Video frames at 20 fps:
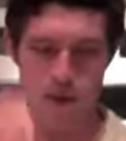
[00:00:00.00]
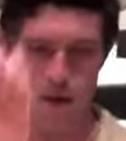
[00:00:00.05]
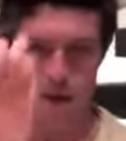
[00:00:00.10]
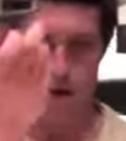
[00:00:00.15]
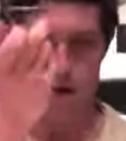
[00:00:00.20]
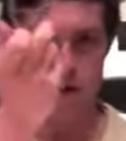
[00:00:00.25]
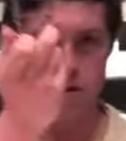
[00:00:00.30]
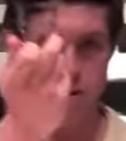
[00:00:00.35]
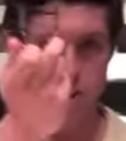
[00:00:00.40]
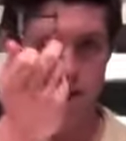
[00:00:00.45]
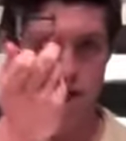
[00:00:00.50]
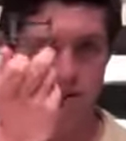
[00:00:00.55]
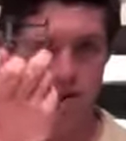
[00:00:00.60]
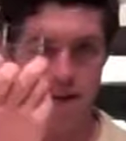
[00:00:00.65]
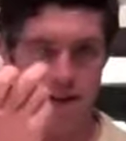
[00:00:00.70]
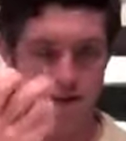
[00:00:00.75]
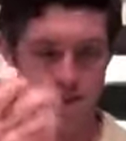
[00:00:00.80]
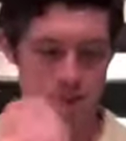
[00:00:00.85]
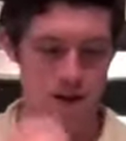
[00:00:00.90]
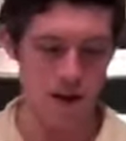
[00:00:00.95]
peel. Use one of
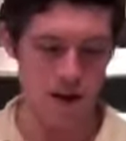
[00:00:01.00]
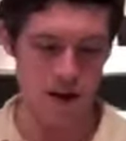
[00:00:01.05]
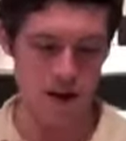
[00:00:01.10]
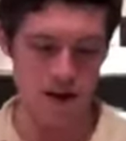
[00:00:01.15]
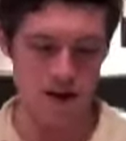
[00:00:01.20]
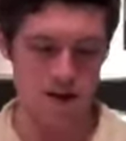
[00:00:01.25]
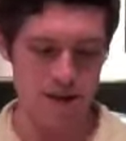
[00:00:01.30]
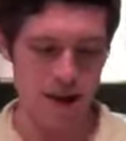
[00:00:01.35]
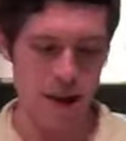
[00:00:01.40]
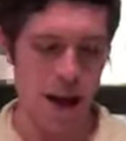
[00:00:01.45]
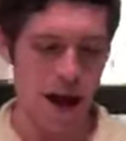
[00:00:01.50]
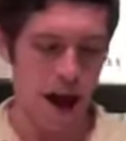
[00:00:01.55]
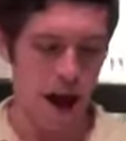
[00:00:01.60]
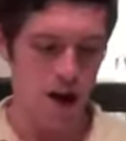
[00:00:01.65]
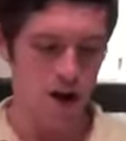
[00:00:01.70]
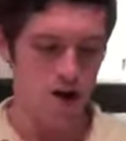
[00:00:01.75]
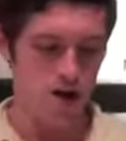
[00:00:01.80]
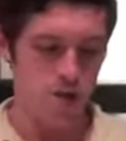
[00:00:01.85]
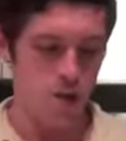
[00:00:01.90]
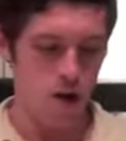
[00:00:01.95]
these peelers, and
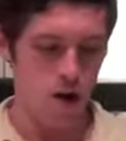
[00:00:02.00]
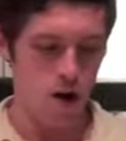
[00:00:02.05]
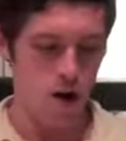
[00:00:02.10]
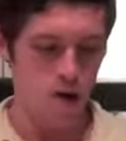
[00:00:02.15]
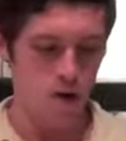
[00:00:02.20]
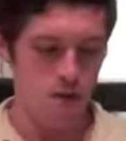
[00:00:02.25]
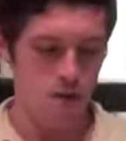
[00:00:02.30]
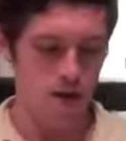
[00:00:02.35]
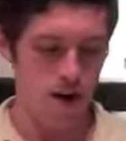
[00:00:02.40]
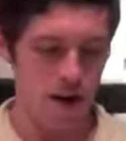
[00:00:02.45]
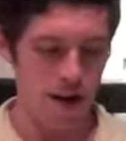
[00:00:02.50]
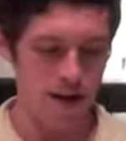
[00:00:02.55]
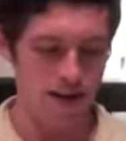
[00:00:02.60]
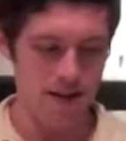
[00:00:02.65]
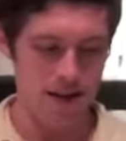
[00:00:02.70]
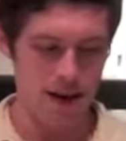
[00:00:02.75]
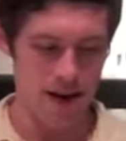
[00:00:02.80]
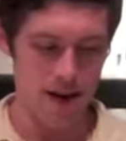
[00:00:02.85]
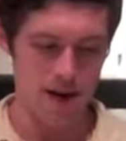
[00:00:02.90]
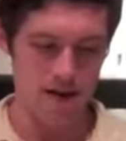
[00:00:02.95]
you just want to go right
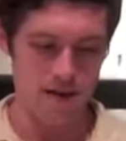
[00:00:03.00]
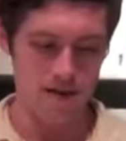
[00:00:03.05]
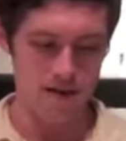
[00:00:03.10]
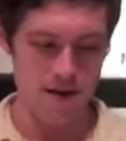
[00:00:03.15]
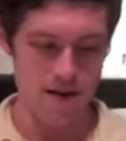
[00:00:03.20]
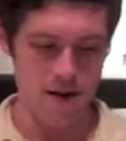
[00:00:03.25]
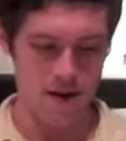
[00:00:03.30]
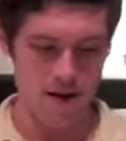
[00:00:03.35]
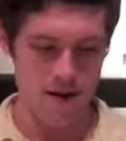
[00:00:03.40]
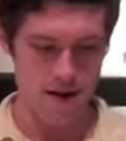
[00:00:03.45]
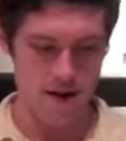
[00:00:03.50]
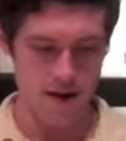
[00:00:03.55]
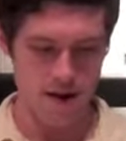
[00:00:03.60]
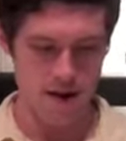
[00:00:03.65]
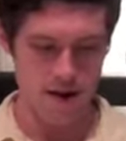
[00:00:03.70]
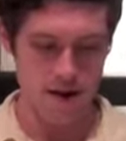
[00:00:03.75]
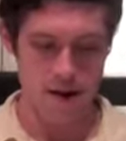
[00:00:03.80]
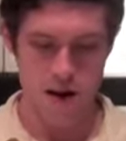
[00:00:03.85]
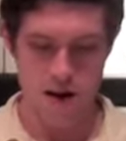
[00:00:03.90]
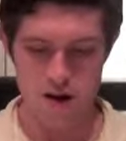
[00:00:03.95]
down.
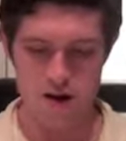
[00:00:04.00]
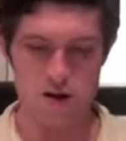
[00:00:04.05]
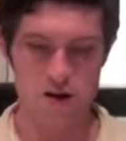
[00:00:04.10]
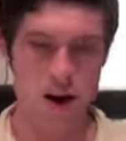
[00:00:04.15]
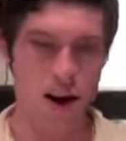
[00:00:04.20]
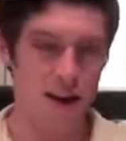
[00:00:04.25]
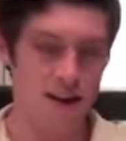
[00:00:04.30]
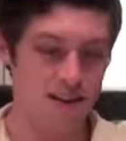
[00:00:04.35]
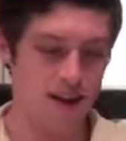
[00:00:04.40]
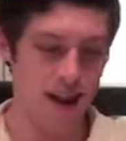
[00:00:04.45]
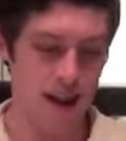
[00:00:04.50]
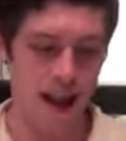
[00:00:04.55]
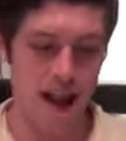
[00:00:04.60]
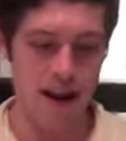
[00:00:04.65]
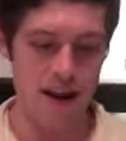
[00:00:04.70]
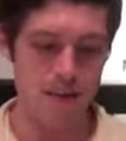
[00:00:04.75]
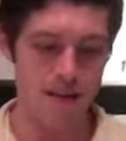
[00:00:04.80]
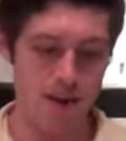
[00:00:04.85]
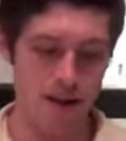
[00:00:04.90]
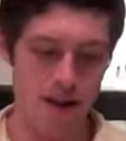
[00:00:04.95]
And try not to get
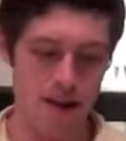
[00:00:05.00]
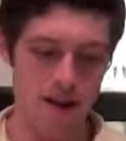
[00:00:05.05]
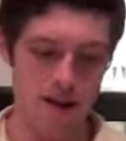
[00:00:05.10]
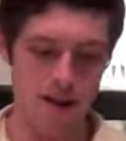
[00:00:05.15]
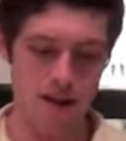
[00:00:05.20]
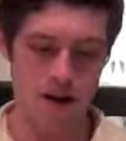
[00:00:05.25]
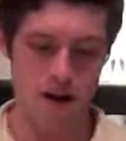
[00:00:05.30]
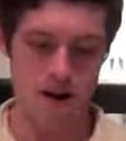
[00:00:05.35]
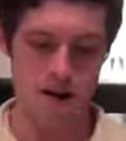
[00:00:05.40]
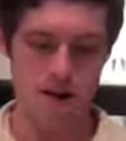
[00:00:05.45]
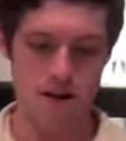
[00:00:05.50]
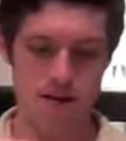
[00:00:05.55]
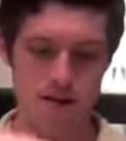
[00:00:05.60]
any pith at all.